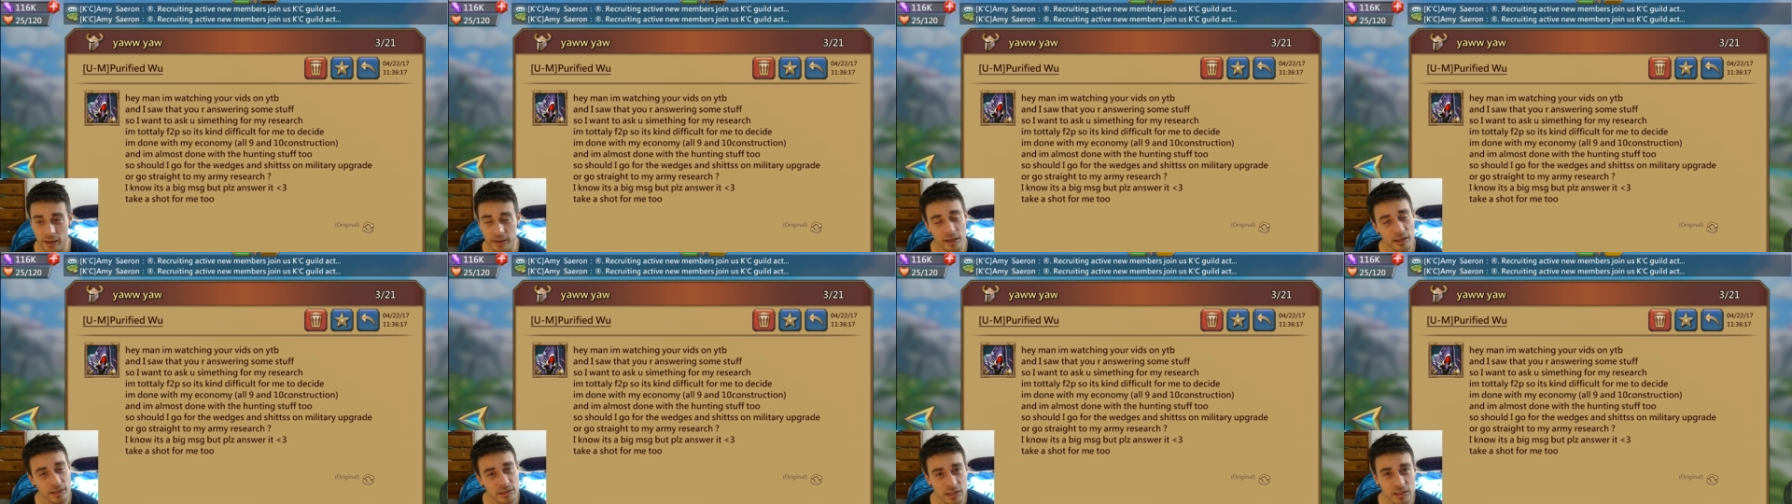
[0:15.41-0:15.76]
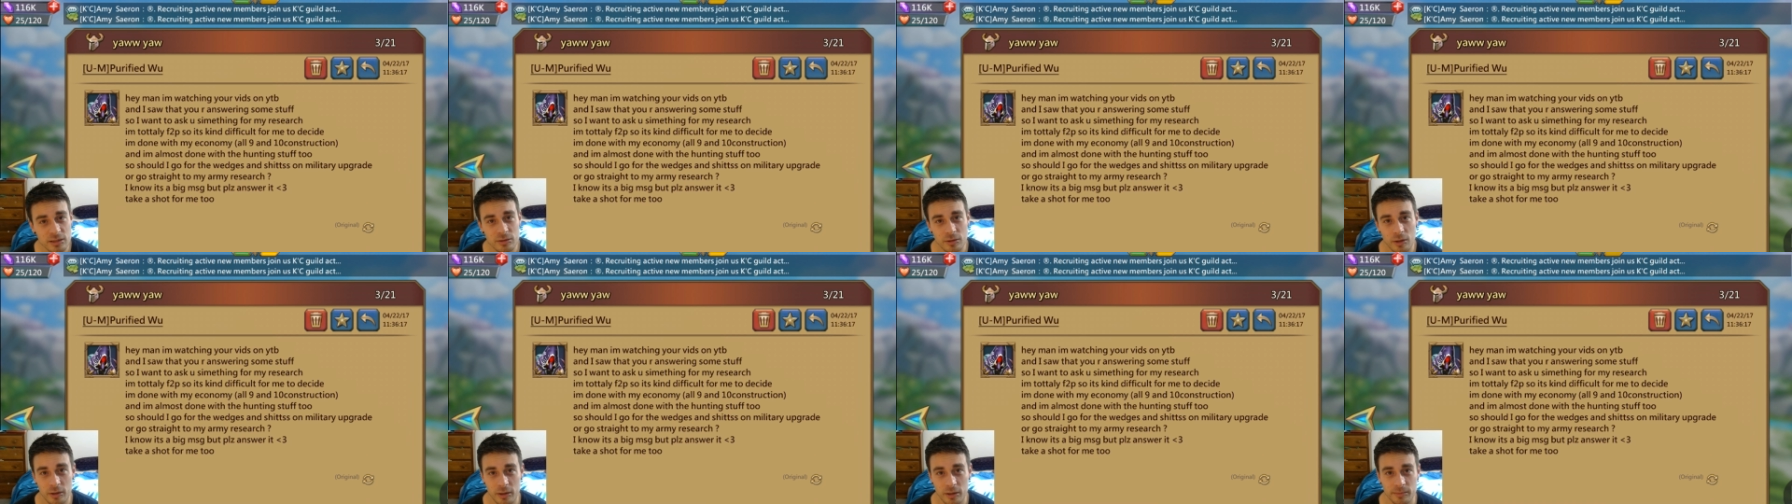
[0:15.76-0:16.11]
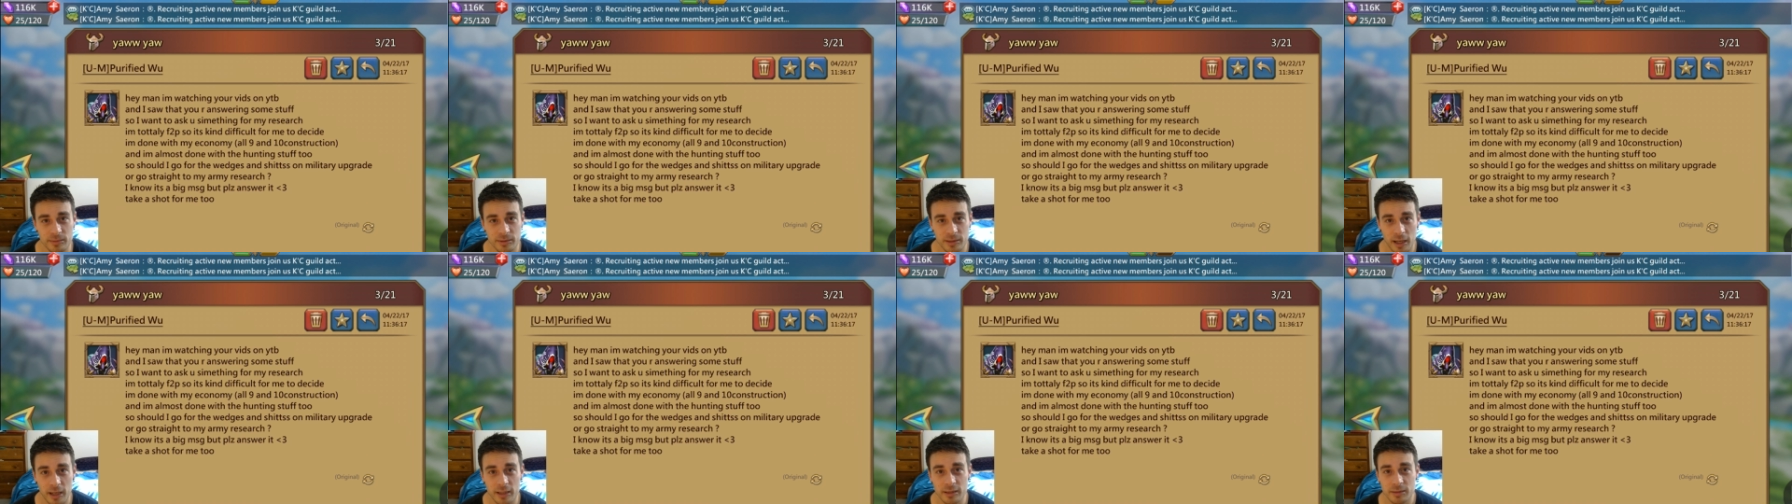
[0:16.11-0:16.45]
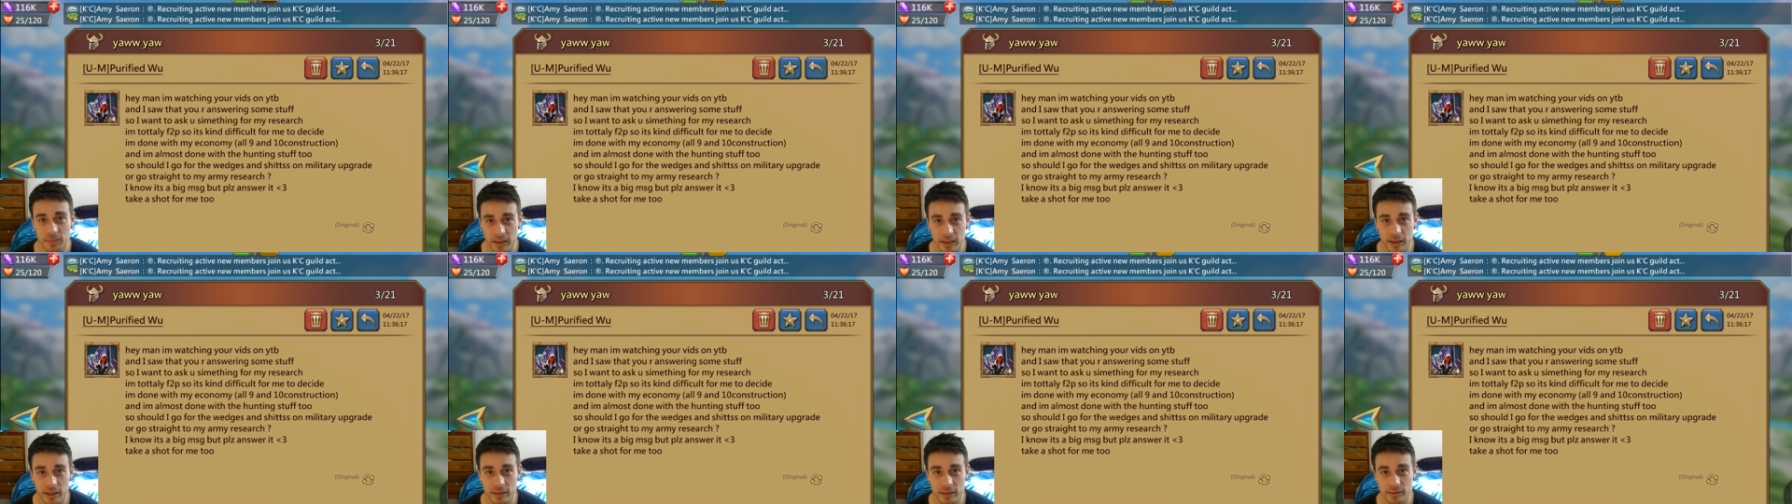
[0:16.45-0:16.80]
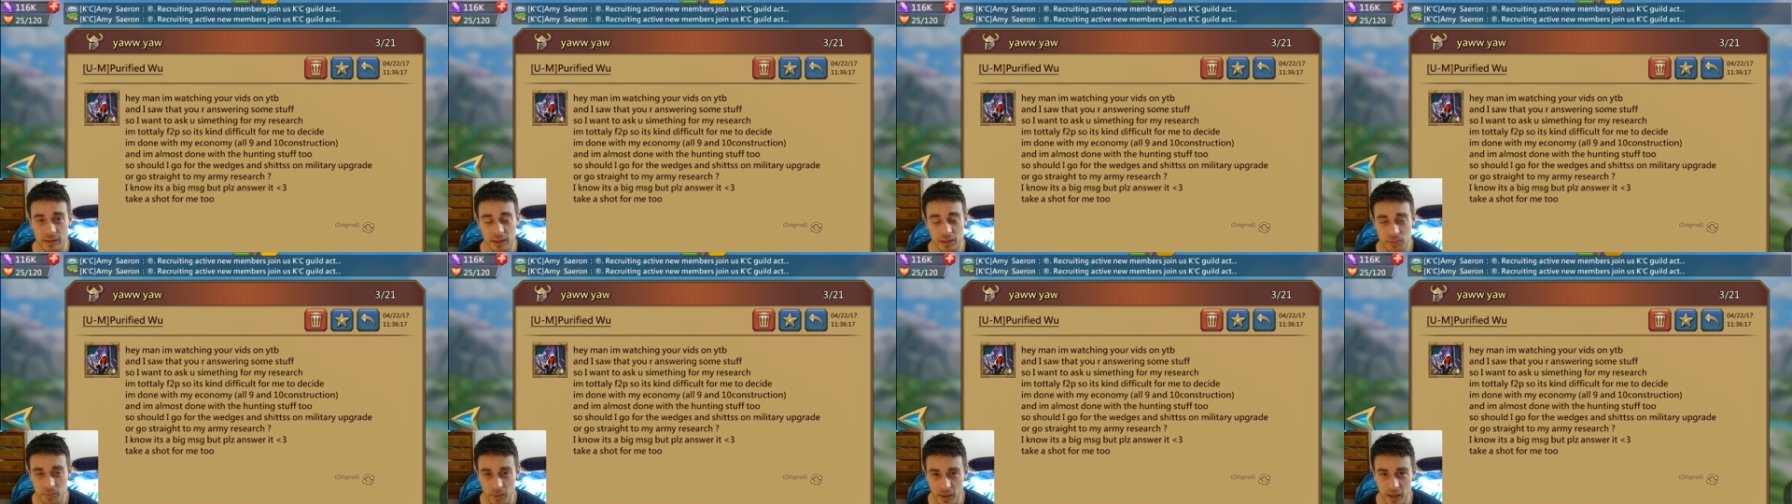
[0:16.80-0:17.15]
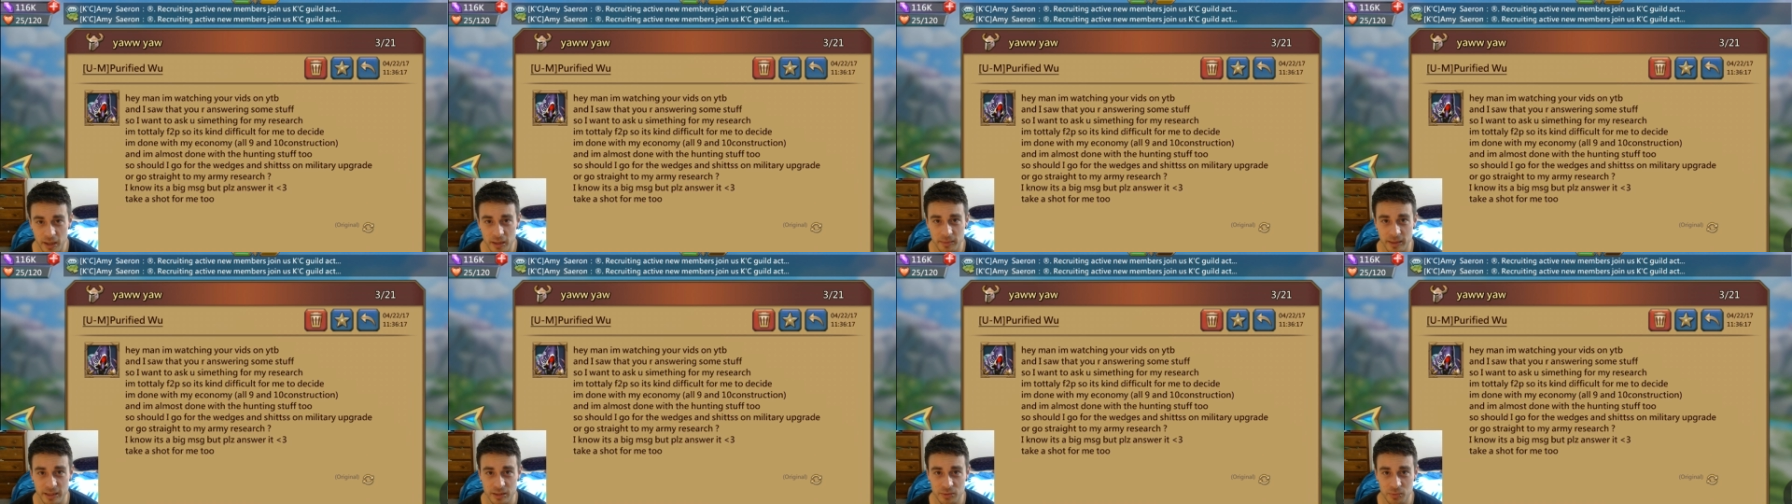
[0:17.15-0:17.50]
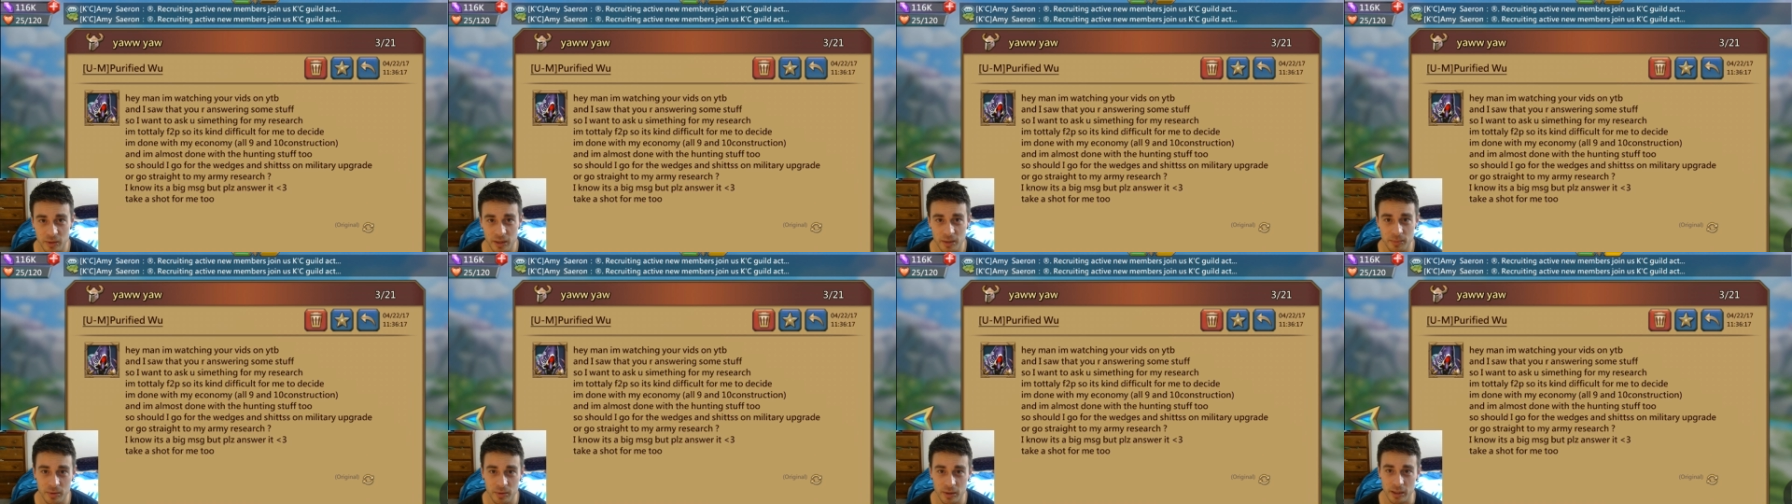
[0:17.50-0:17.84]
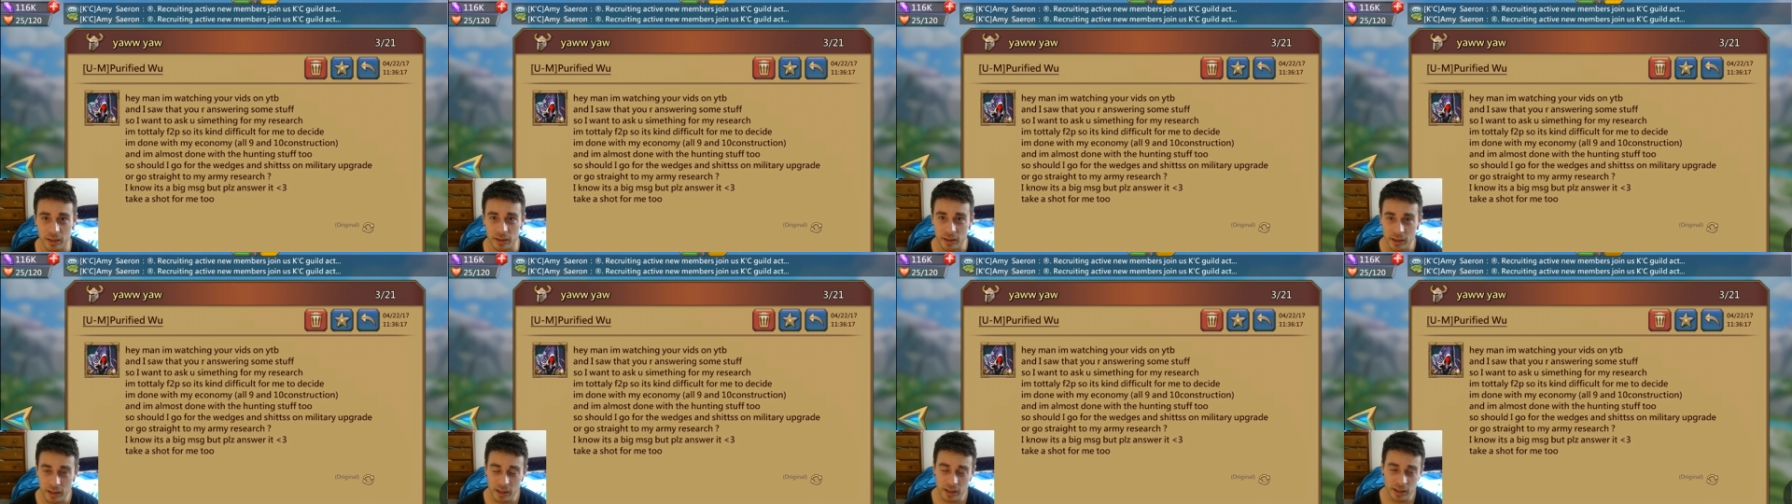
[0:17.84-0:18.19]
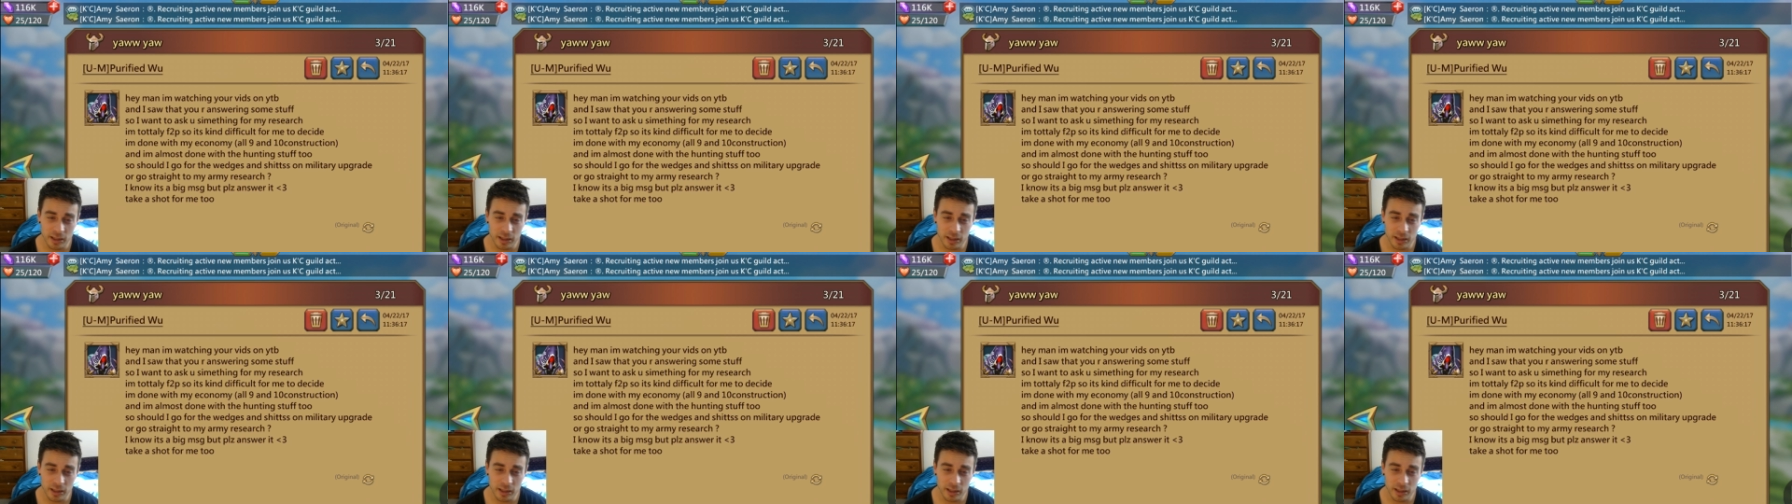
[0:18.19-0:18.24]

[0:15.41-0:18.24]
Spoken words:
I guess he circumcised my headset. It's probably the best way to put it.